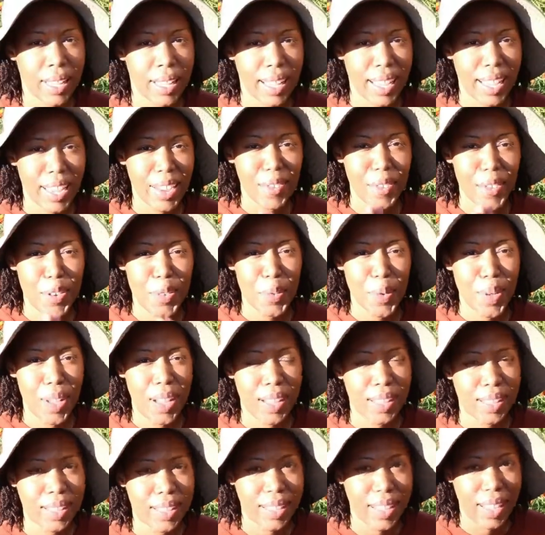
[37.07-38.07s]
Hey,
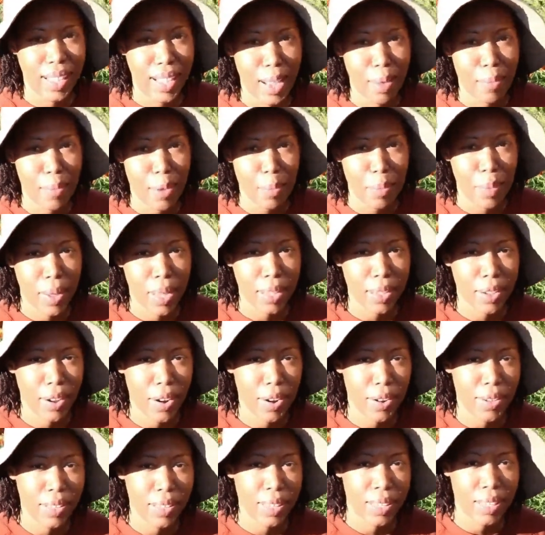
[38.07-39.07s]
I'm
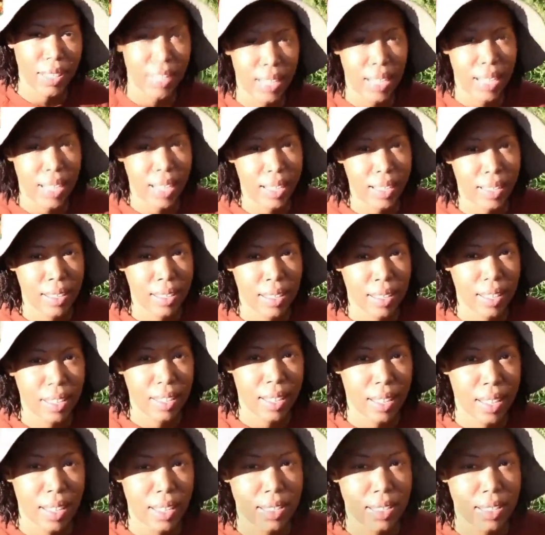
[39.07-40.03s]
Monique, a